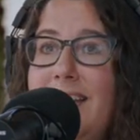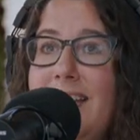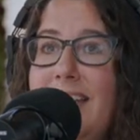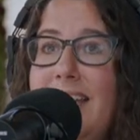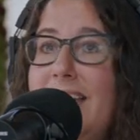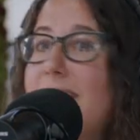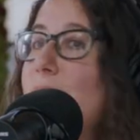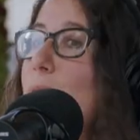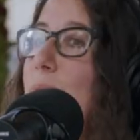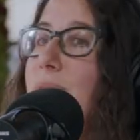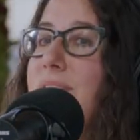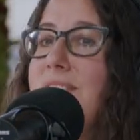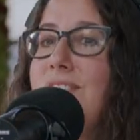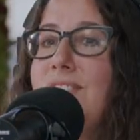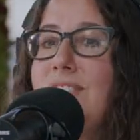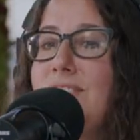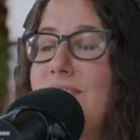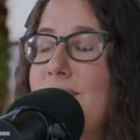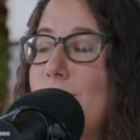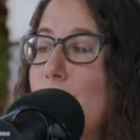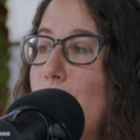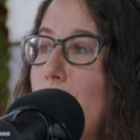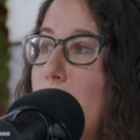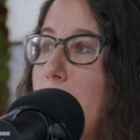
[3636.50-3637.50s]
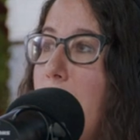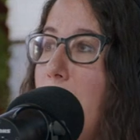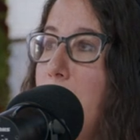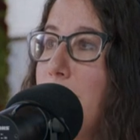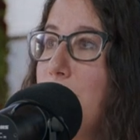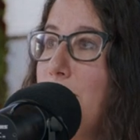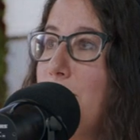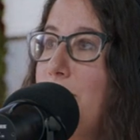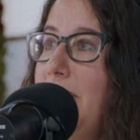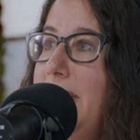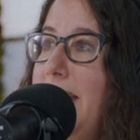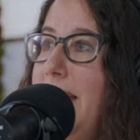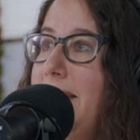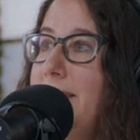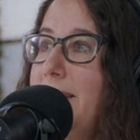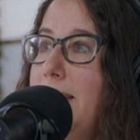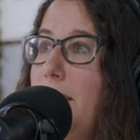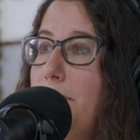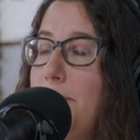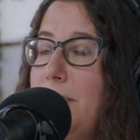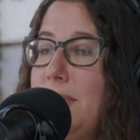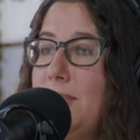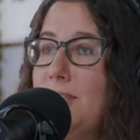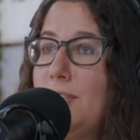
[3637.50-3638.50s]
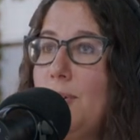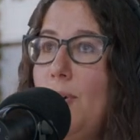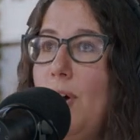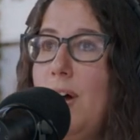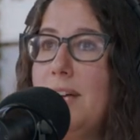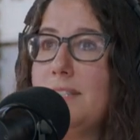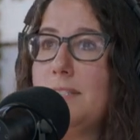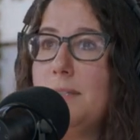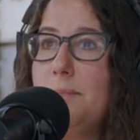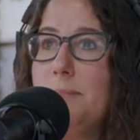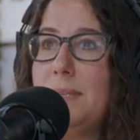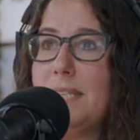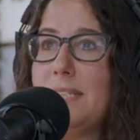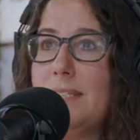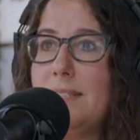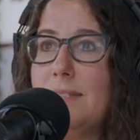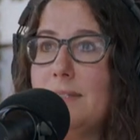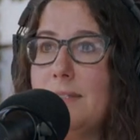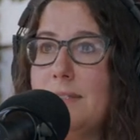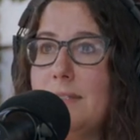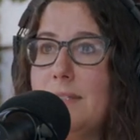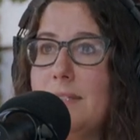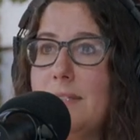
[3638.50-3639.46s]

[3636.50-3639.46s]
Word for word: it was just a dream come true. And it ended up being so awesome because